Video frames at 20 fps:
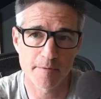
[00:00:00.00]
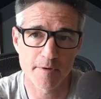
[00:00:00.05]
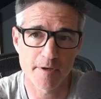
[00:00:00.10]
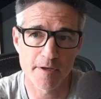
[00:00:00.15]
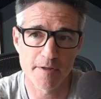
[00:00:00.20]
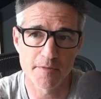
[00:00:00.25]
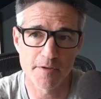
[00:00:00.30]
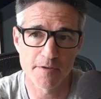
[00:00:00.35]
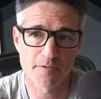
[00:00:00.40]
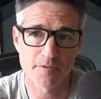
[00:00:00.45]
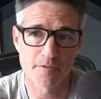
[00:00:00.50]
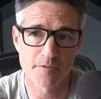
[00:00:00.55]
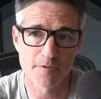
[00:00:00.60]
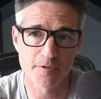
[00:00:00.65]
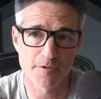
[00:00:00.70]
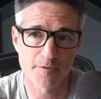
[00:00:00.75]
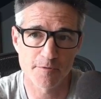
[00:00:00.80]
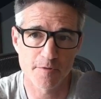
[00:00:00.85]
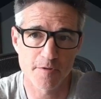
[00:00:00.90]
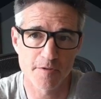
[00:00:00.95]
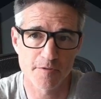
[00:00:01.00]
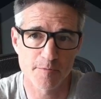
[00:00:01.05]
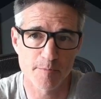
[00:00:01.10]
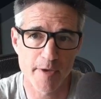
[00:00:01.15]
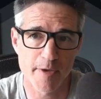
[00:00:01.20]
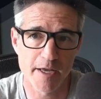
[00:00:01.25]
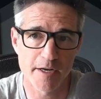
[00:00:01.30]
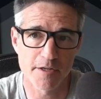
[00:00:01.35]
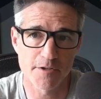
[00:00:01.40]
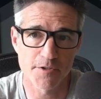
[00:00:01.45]
and this
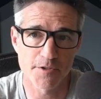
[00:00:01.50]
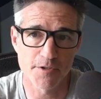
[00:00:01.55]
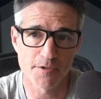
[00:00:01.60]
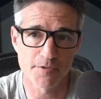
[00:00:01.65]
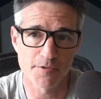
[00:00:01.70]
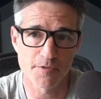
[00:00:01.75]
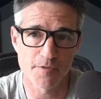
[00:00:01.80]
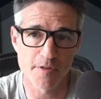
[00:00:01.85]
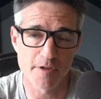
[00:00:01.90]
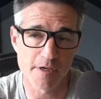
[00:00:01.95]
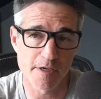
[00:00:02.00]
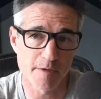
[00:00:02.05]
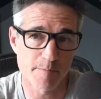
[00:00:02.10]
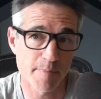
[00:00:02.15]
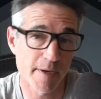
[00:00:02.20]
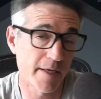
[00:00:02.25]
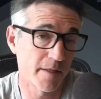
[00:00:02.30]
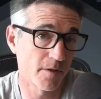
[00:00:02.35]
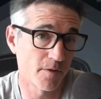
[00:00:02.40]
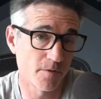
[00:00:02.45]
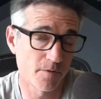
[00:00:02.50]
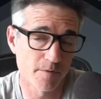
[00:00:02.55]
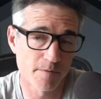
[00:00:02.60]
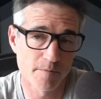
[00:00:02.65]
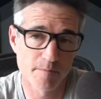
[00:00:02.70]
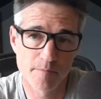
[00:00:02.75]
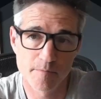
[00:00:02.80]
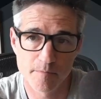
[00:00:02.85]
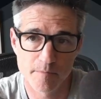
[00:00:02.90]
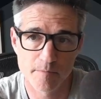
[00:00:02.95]
manages the payload,
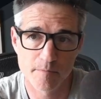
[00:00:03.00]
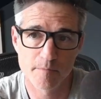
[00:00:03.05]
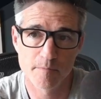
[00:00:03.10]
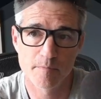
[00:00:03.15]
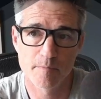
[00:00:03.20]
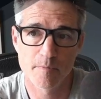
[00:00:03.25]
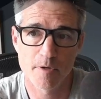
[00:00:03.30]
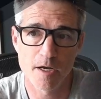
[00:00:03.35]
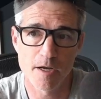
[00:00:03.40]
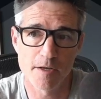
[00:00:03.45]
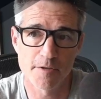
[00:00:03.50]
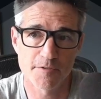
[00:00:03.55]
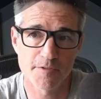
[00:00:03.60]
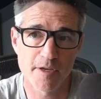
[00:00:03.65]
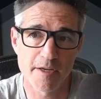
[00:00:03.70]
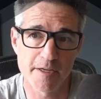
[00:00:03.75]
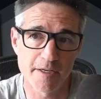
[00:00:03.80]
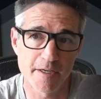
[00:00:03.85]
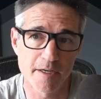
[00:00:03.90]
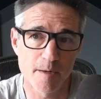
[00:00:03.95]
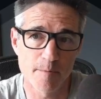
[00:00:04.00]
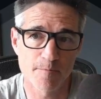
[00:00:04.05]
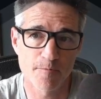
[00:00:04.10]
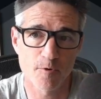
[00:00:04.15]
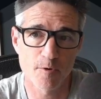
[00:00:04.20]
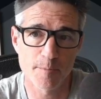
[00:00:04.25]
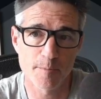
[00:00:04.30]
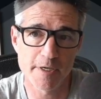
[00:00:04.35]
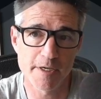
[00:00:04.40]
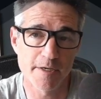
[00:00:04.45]
setting it up
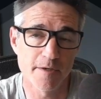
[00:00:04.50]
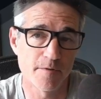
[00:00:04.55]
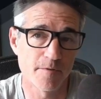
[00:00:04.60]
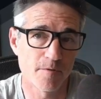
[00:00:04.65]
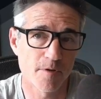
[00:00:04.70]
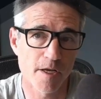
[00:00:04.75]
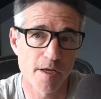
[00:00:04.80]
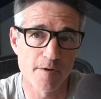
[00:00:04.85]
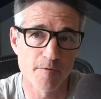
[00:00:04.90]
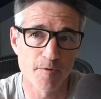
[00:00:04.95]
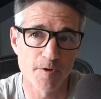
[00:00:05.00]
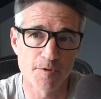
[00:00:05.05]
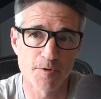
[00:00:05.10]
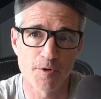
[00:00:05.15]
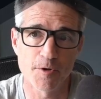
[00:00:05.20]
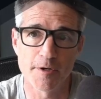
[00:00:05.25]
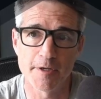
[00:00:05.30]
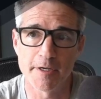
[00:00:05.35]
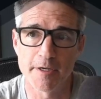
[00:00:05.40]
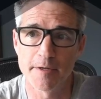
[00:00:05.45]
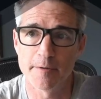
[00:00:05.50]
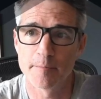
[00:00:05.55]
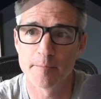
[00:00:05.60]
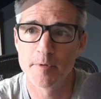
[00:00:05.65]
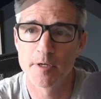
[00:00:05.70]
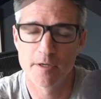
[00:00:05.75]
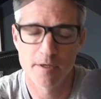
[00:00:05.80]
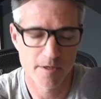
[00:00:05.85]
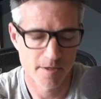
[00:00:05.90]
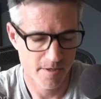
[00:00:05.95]
for me and returning it.
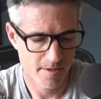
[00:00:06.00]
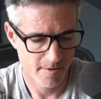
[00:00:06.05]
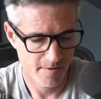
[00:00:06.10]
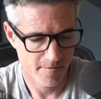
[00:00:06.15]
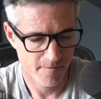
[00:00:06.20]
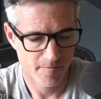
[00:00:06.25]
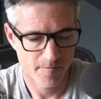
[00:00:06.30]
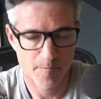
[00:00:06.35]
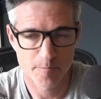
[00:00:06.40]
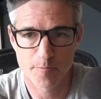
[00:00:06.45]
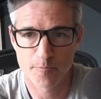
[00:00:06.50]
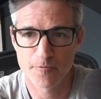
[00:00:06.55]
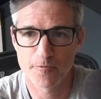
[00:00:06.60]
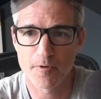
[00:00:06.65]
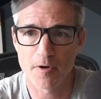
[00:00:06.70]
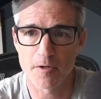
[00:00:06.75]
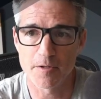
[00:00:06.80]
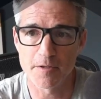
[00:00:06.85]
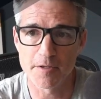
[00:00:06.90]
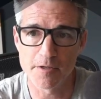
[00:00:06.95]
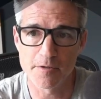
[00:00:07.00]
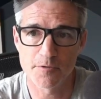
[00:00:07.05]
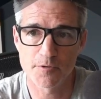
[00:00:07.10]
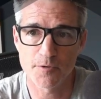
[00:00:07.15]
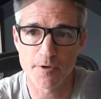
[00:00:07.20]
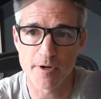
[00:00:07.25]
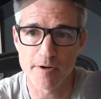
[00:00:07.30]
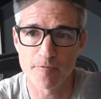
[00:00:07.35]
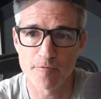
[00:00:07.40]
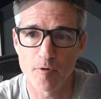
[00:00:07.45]
Fairly
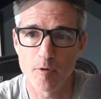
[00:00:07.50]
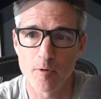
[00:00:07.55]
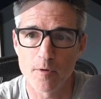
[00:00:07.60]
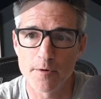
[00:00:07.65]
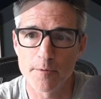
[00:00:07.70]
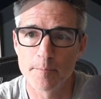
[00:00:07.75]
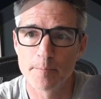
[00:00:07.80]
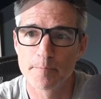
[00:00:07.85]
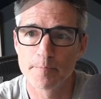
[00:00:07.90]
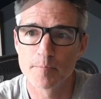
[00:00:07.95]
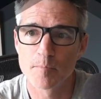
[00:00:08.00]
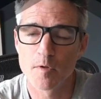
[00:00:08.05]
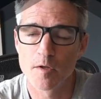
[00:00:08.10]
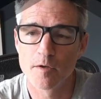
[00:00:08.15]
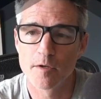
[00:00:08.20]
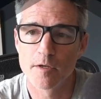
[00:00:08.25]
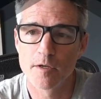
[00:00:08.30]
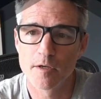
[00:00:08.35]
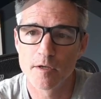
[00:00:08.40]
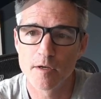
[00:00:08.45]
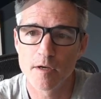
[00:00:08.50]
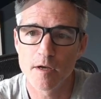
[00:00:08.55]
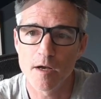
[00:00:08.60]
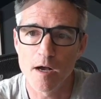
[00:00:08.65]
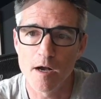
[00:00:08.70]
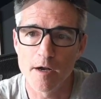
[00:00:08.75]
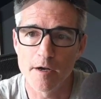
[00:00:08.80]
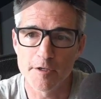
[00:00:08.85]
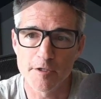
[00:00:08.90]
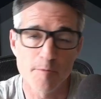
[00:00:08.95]
straightforward.
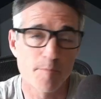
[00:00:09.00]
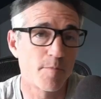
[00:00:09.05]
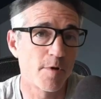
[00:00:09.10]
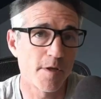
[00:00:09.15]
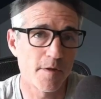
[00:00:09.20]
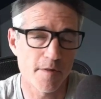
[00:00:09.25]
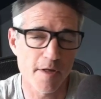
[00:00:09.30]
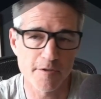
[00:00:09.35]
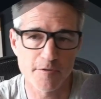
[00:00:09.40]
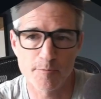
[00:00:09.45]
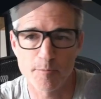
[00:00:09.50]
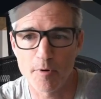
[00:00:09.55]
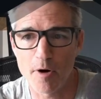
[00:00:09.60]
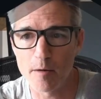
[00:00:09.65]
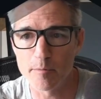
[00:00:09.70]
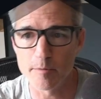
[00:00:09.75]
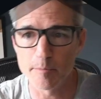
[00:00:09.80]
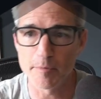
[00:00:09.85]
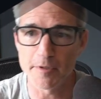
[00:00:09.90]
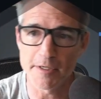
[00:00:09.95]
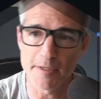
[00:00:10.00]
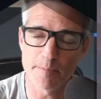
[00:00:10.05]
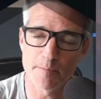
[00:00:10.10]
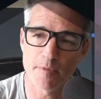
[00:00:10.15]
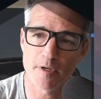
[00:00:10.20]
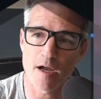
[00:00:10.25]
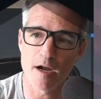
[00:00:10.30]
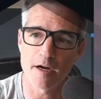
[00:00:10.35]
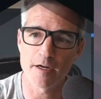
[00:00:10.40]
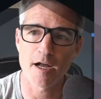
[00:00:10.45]
That's probably
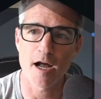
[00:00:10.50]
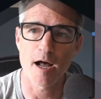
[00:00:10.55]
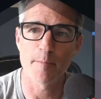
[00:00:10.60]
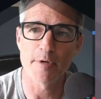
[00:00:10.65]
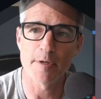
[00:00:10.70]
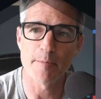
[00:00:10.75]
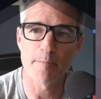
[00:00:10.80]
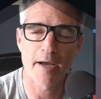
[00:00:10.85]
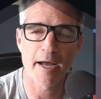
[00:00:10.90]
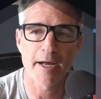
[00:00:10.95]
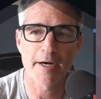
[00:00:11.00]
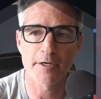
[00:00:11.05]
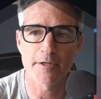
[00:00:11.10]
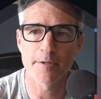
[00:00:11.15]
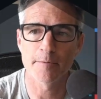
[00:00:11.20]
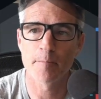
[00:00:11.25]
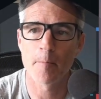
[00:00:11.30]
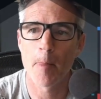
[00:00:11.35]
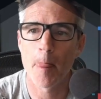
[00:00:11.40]
a common pattern.